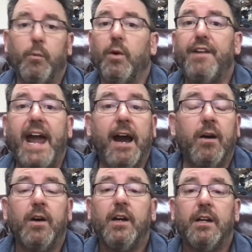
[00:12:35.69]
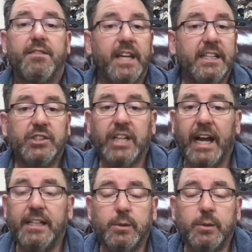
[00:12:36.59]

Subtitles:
Well, now things change.